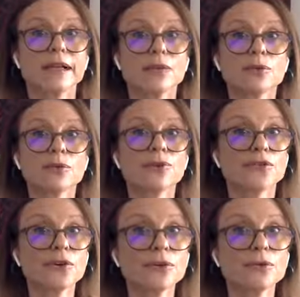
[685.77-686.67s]
that through
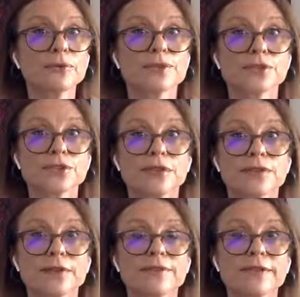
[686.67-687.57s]
further research
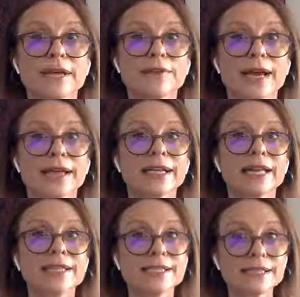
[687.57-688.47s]
on grief, that they've added
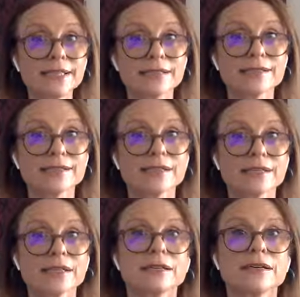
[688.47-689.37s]
a
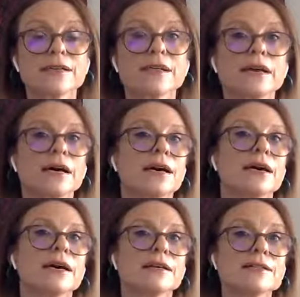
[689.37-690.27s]

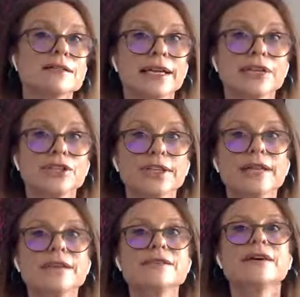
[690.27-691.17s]
6th stage, and
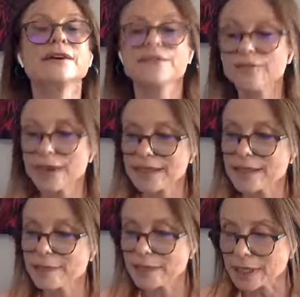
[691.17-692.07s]
that is
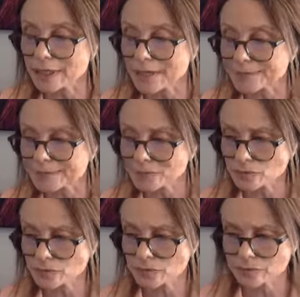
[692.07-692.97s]
finding meaning.
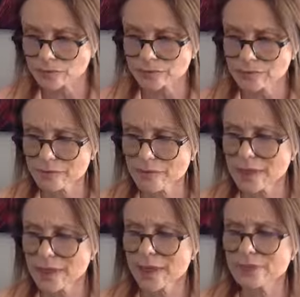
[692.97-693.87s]

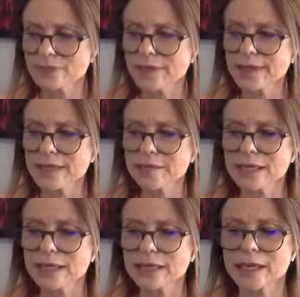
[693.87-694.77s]
And finding
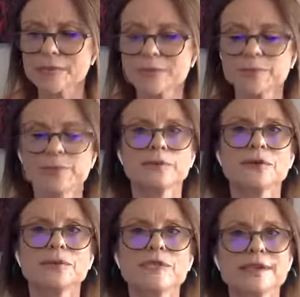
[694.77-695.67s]
meaning helps to
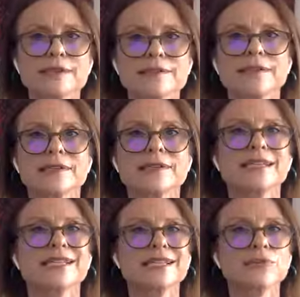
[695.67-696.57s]
promote sustenance
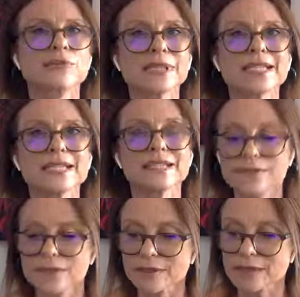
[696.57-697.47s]
in these really
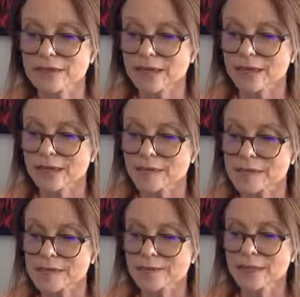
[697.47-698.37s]
difficult
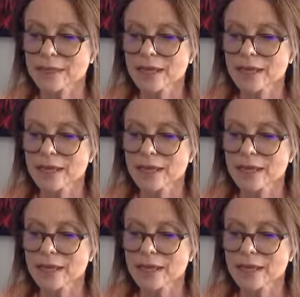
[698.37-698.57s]
times.